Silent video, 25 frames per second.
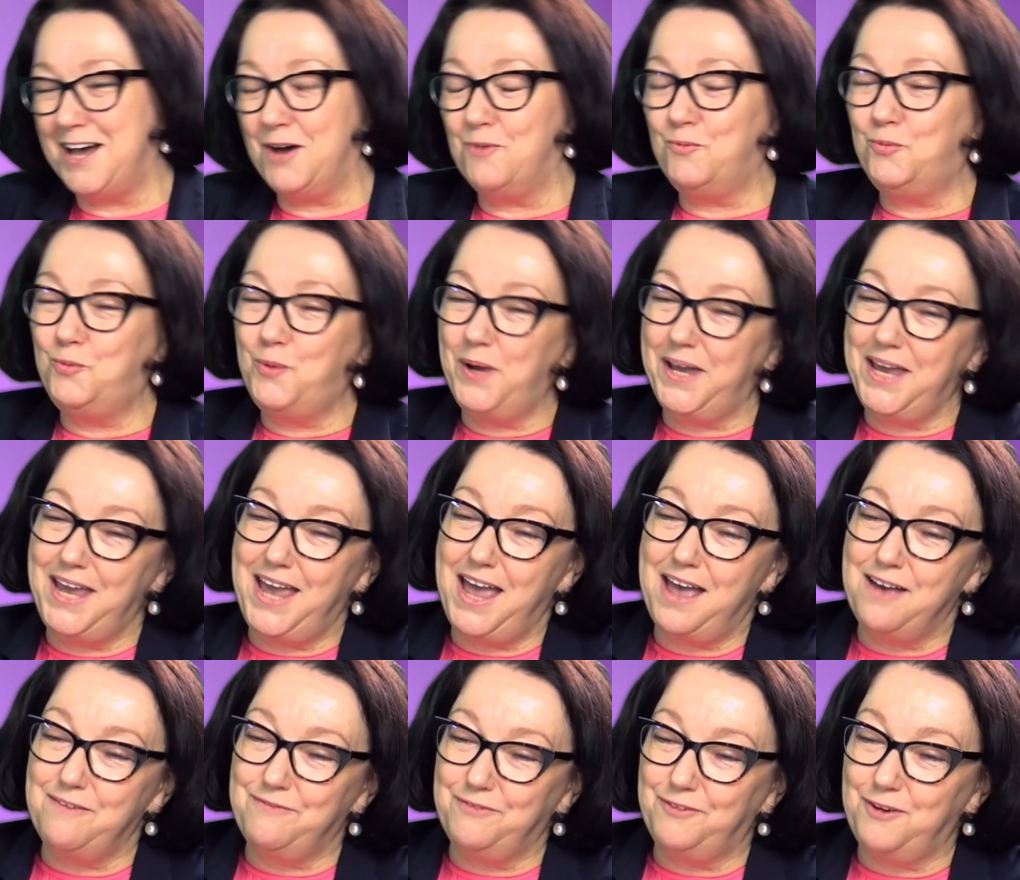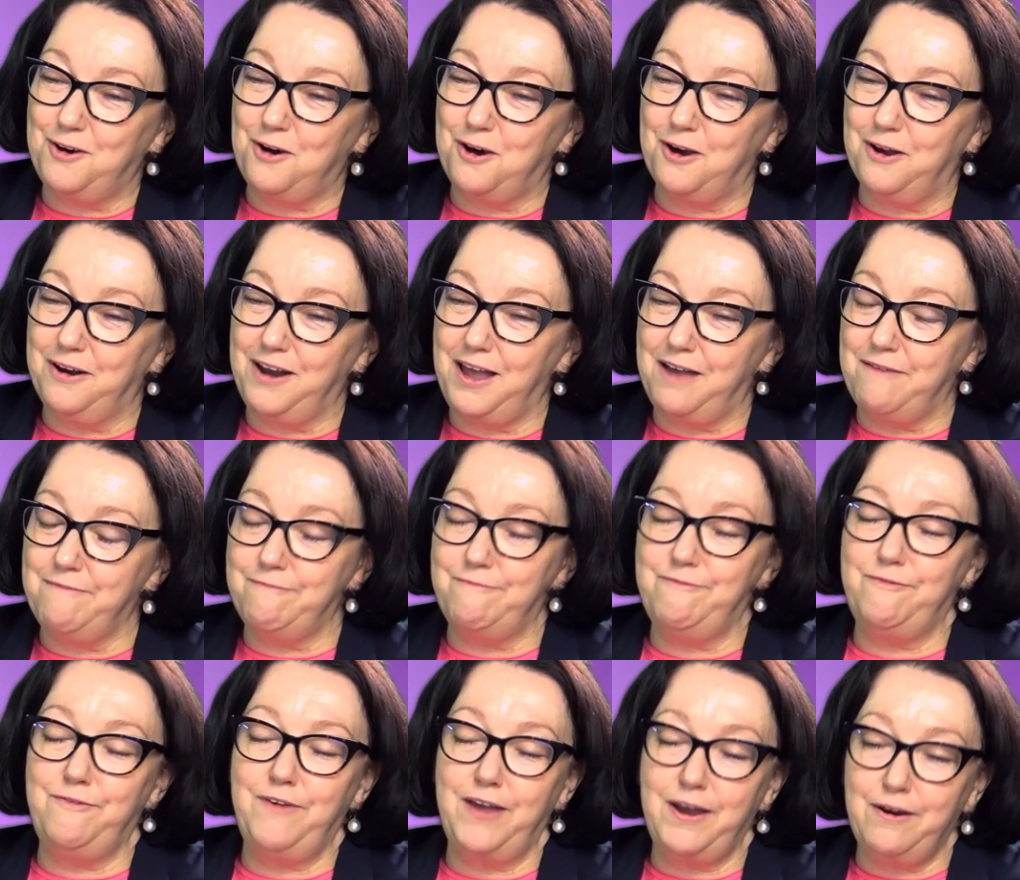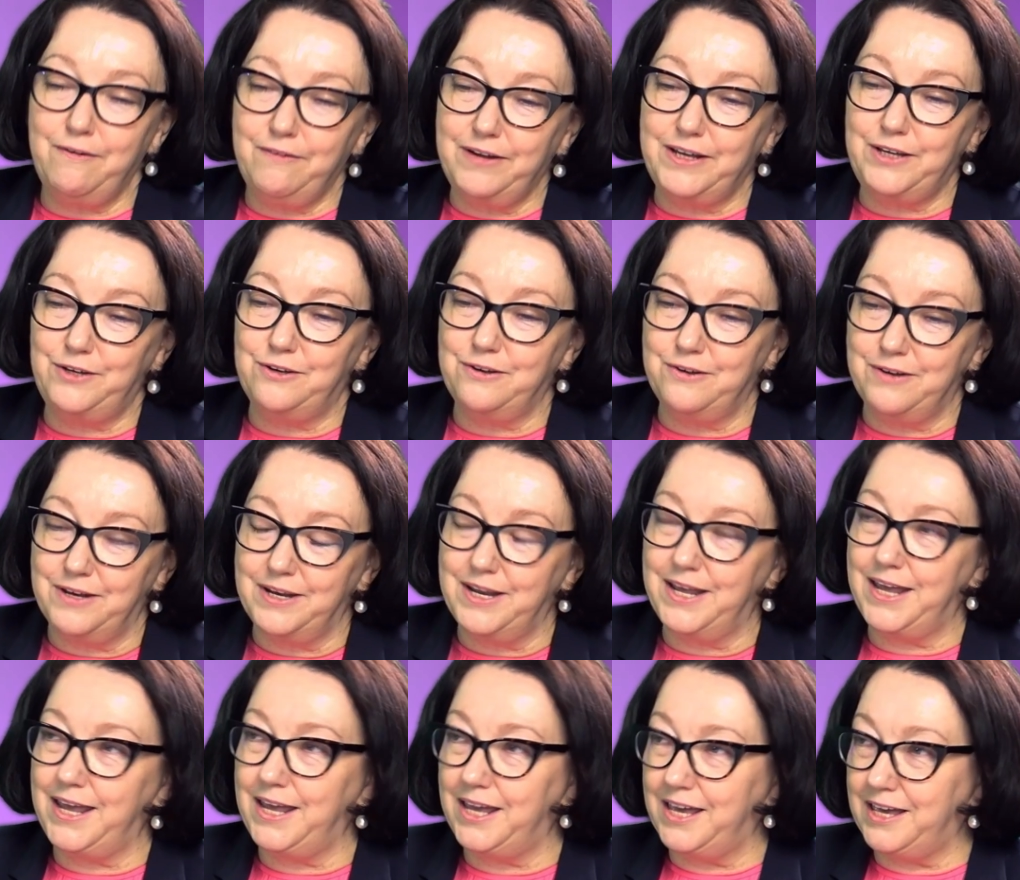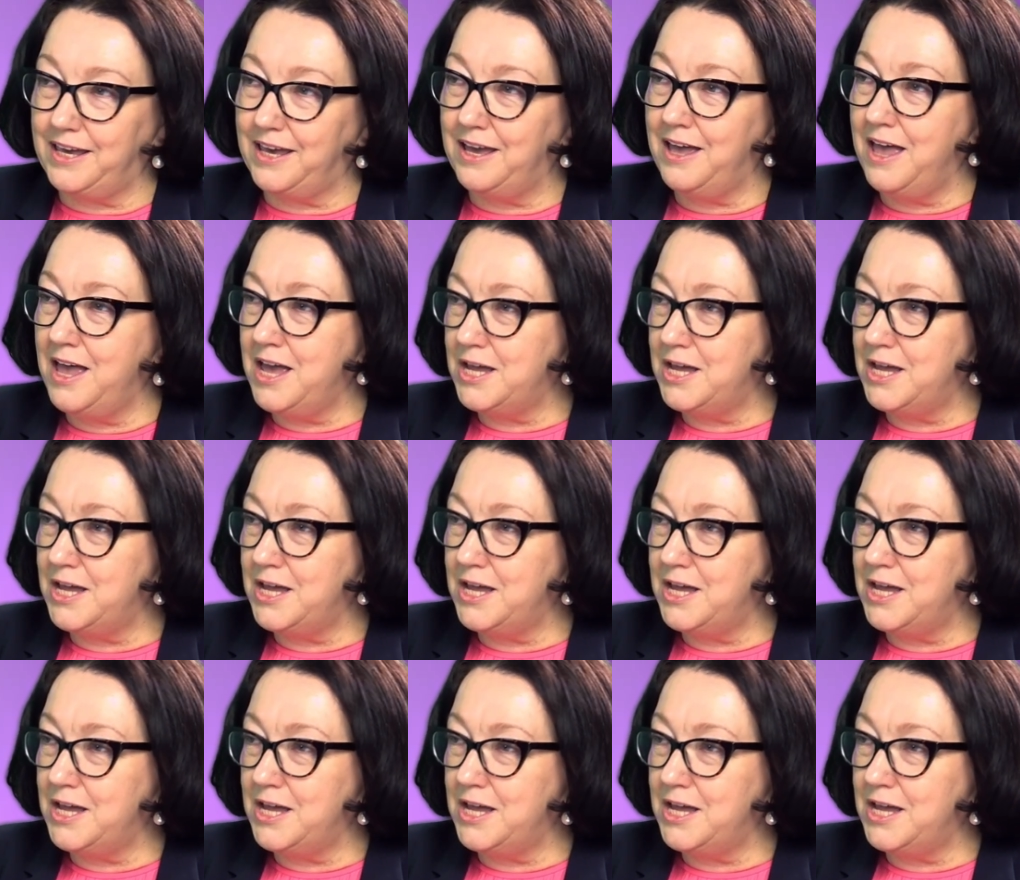we have got a very unique